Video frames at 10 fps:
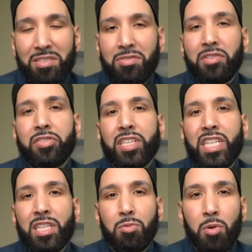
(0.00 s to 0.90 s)

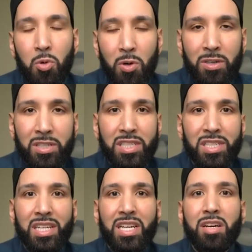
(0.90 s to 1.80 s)
15 rewards
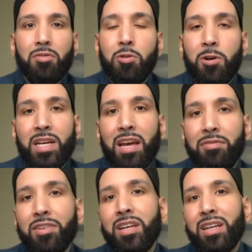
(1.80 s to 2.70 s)
for
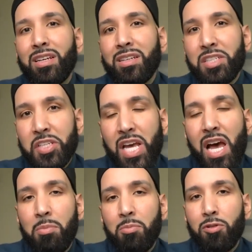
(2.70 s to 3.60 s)
nafil
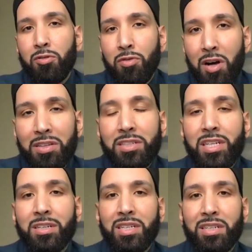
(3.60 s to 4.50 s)
siyam, for
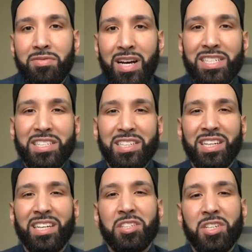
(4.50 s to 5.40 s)
voluntary fasting.
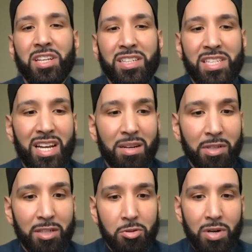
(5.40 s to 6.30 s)
And inshallah ta'ala, I'm
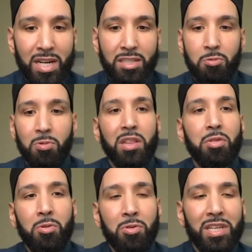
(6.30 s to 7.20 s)
going to try to run
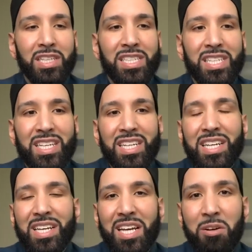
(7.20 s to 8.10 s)
through these
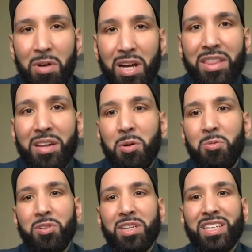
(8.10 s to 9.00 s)
in a way that
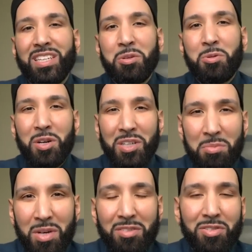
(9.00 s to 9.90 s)
hopefully you all can
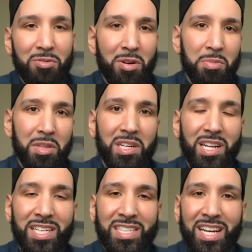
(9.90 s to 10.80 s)
benefit from,
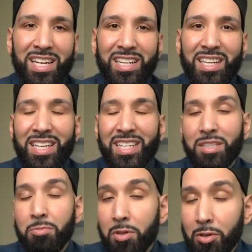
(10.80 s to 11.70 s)
bidnillahi ta'ala,
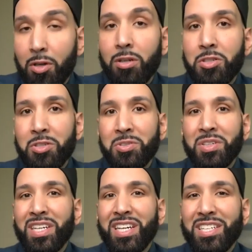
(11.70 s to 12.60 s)
and will encourage you
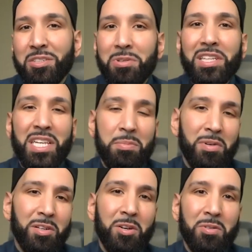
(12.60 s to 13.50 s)
to really keep
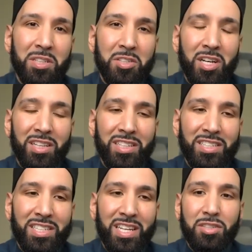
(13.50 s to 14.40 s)
on going, inshallah
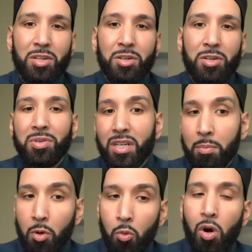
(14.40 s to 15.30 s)
ta'ala. So
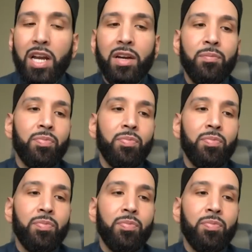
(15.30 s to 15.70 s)
number one